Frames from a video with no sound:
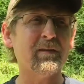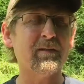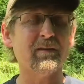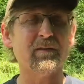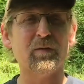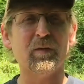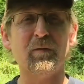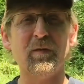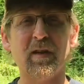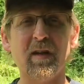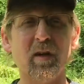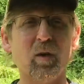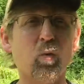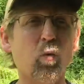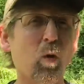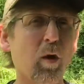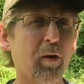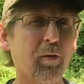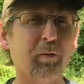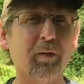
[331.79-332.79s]
So if you got a
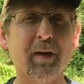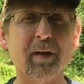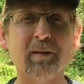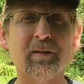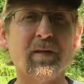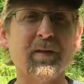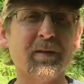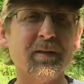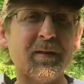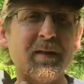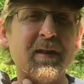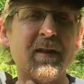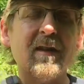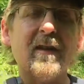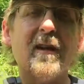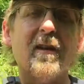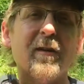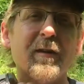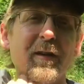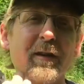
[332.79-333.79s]
quad reel on
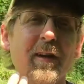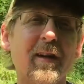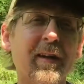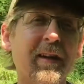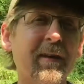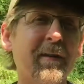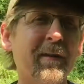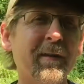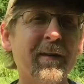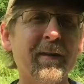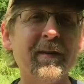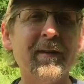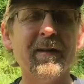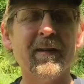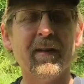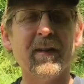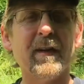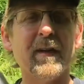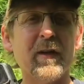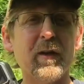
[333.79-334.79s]
your AR
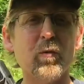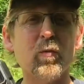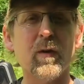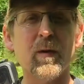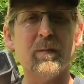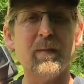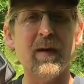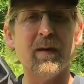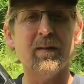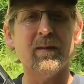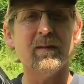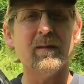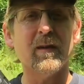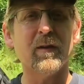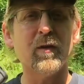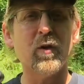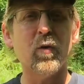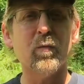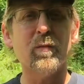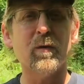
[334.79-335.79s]
and you want to mount a
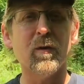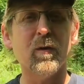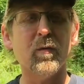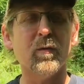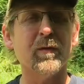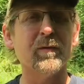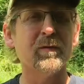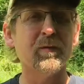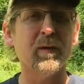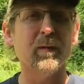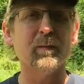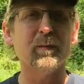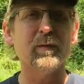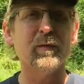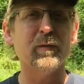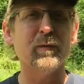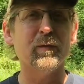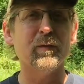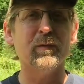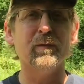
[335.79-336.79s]
GoPro or something
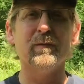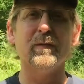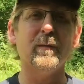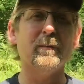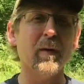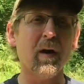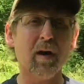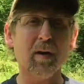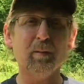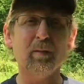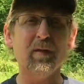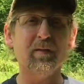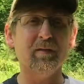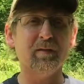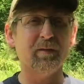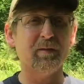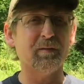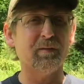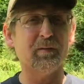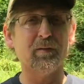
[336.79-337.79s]
to the bottom of it,
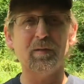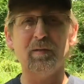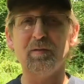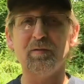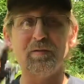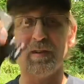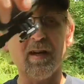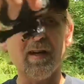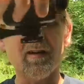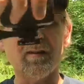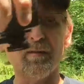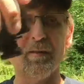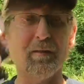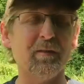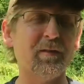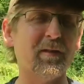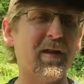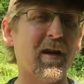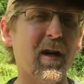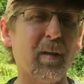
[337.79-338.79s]
to the side or to
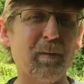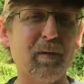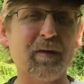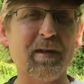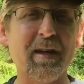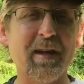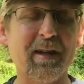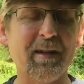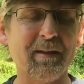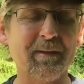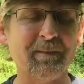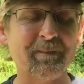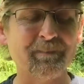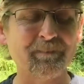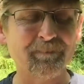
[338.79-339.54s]
the top, you can.